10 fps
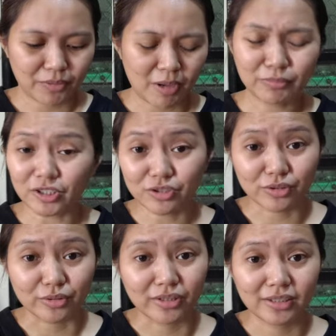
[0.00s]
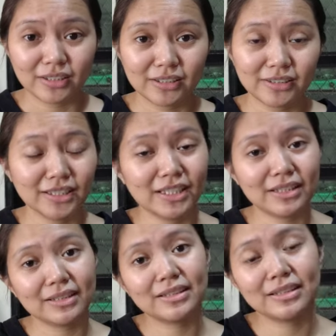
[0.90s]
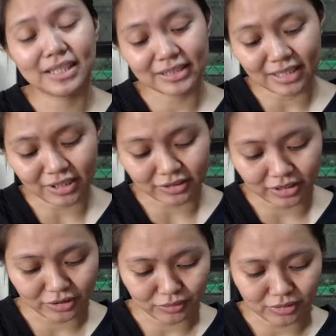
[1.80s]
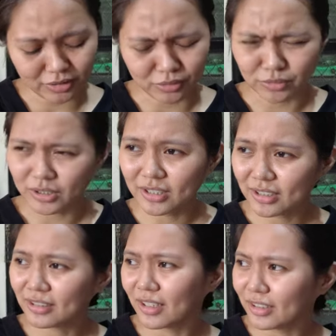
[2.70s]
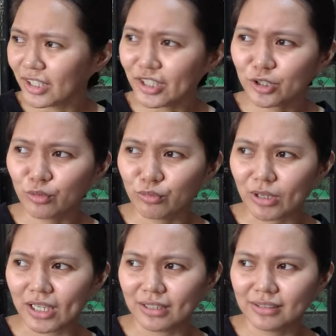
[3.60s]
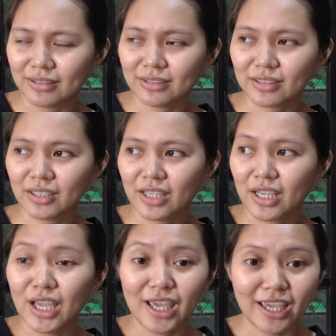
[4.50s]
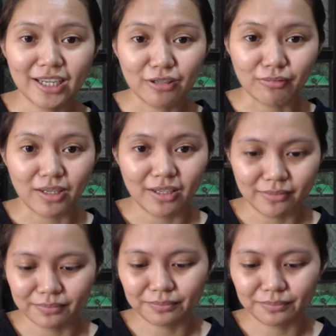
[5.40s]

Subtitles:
I'm not sure. Nasa Qatar yung tito ko. Nasa Qatar? Wait. Anyway.